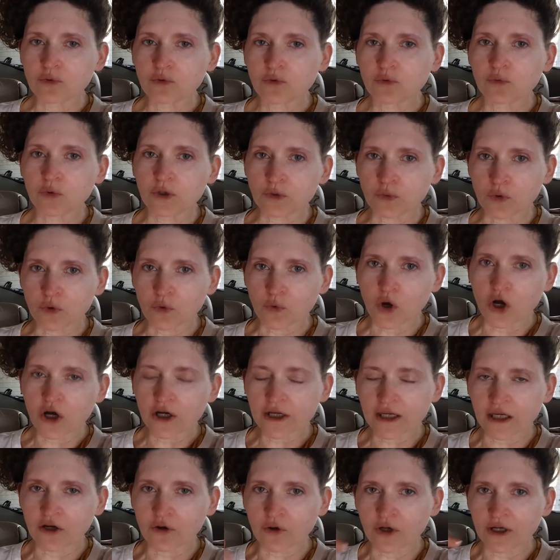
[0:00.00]
when we're
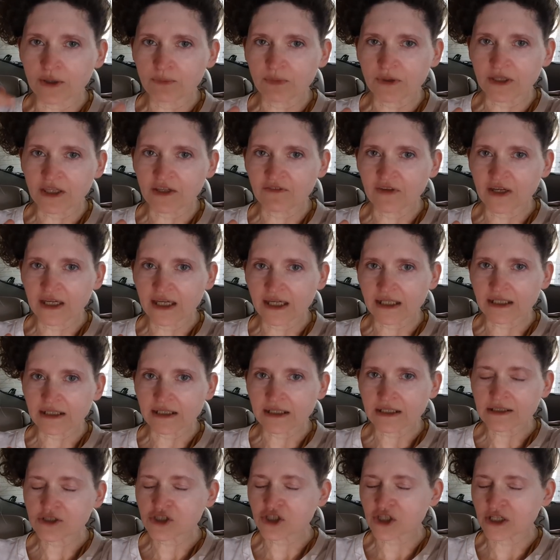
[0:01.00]
walking her up in the van,
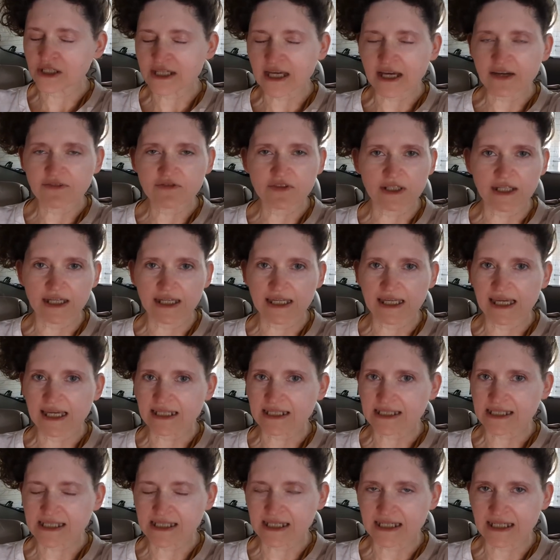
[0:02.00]
she definitely can't
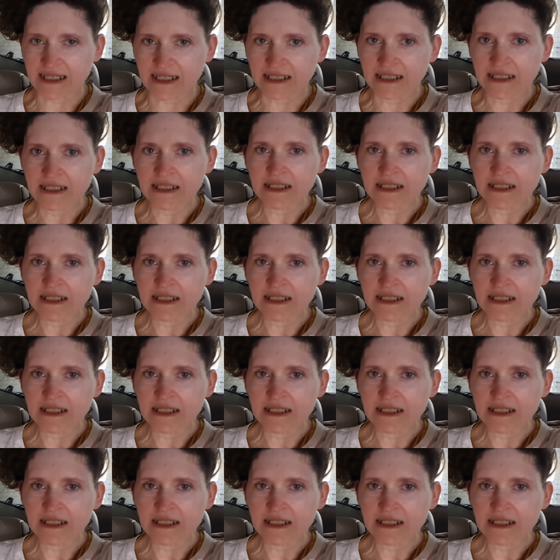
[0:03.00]
see